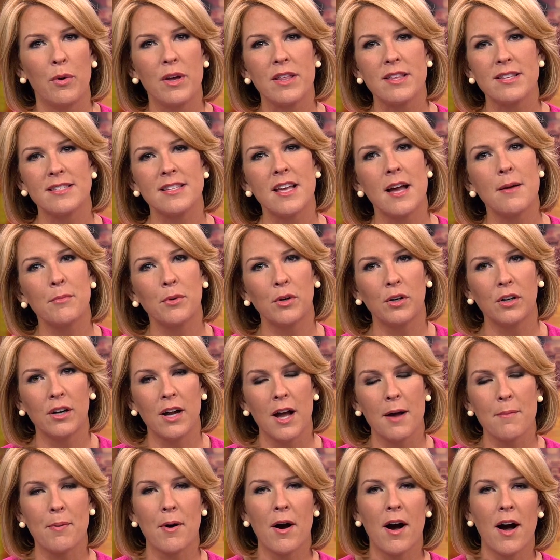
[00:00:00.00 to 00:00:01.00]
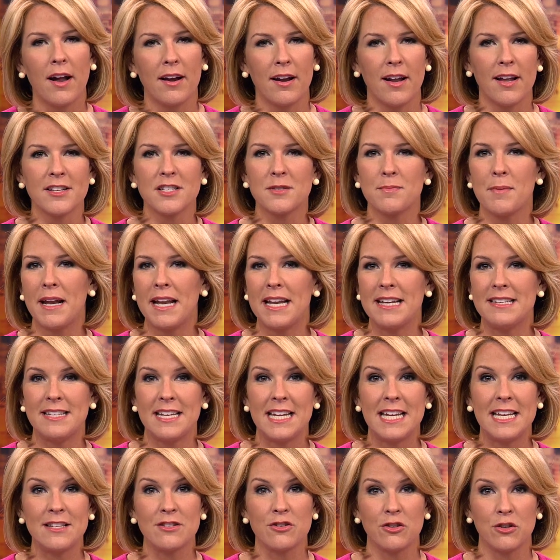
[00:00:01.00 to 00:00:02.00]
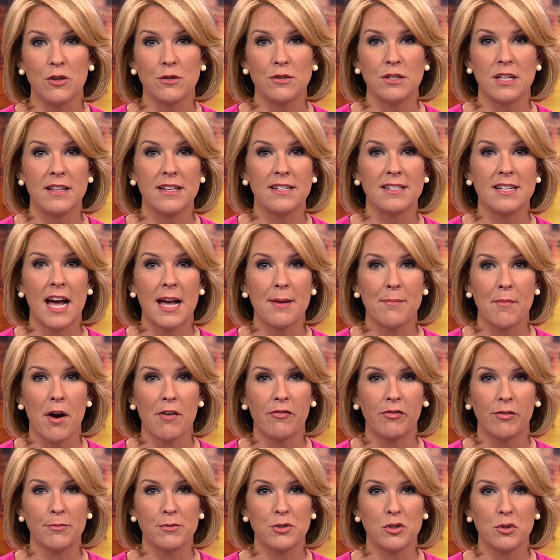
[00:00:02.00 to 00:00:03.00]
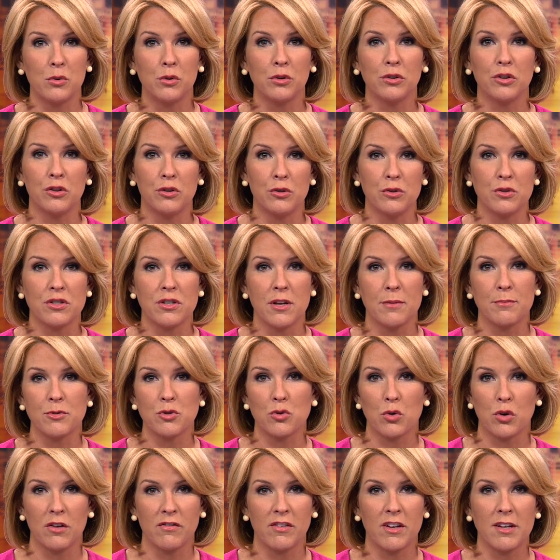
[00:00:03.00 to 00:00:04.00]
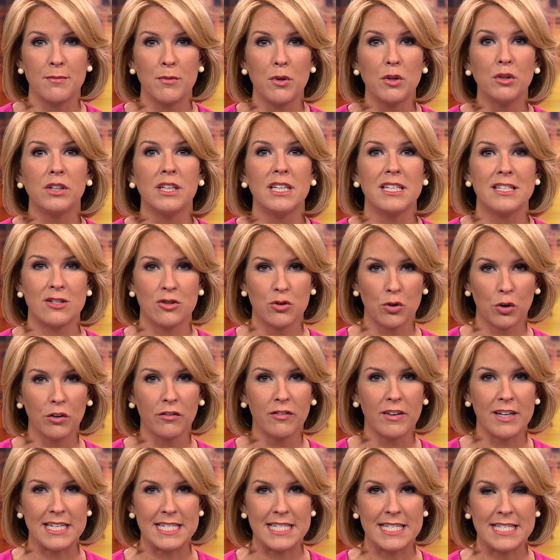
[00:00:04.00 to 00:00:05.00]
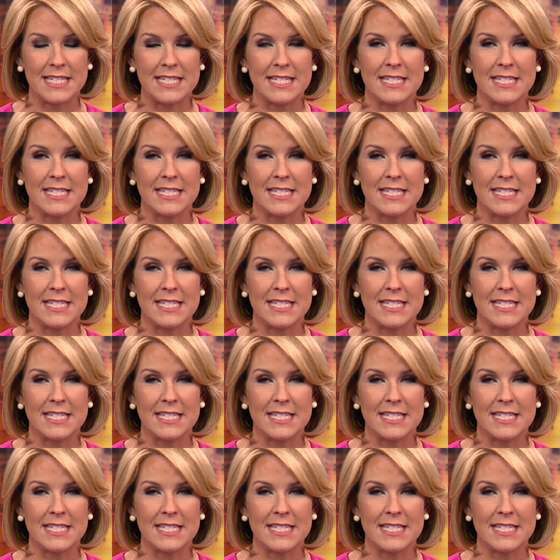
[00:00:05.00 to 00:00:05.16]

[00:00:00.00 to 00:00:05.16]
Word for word: With summer upon us, many teens are using the time off from school to do some sort of community service.